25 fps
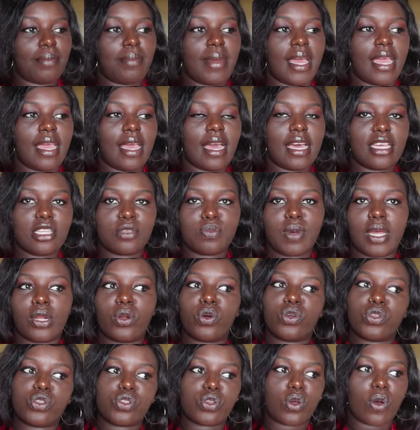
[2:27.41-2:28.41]
my
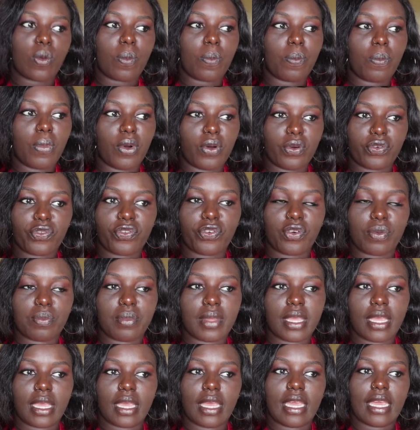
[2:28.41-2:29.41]
husband also bought for
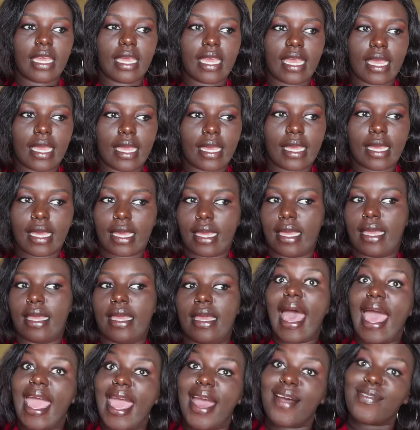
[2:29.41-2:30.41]
me a cake
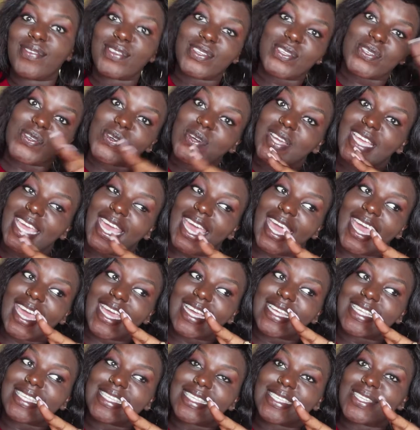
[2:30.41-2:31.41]
I have two
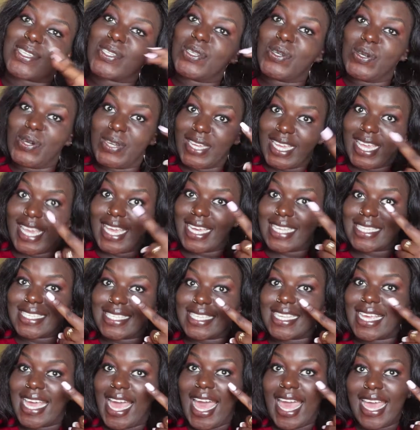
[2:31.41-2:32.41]
cakes, two
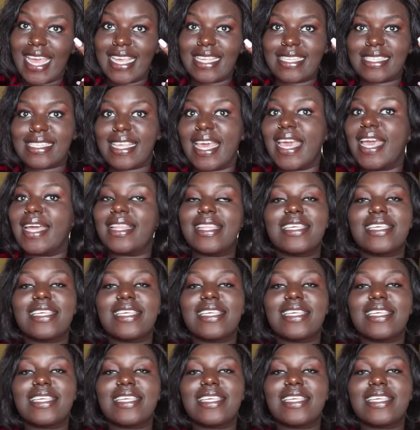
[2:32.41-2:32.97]
cakes, guys.